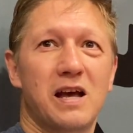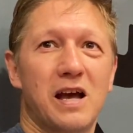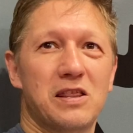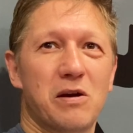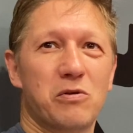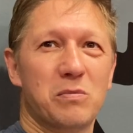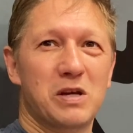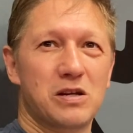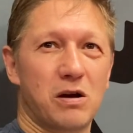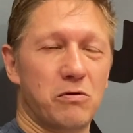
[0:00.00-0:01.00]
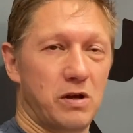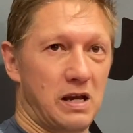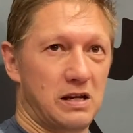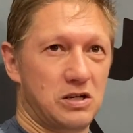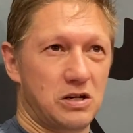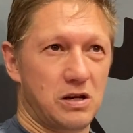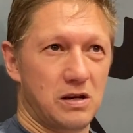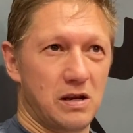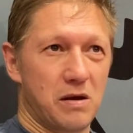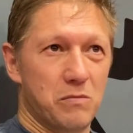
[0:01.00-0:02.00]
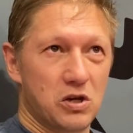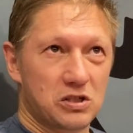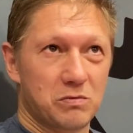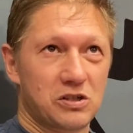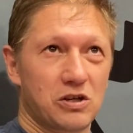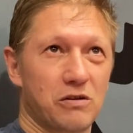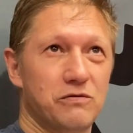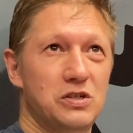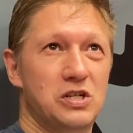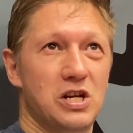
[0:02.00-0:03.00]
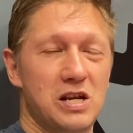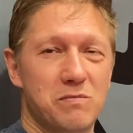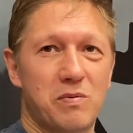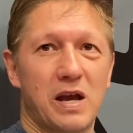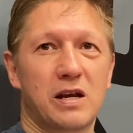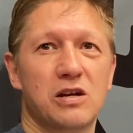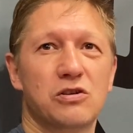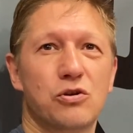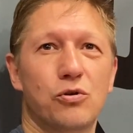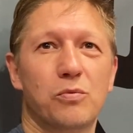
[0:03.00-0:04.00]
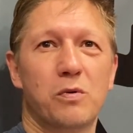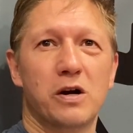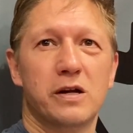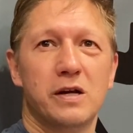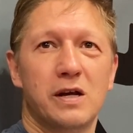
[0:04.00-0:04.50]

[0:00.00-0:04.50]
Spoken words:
and that would have meant I would have had to immerse myself deep back in corporate,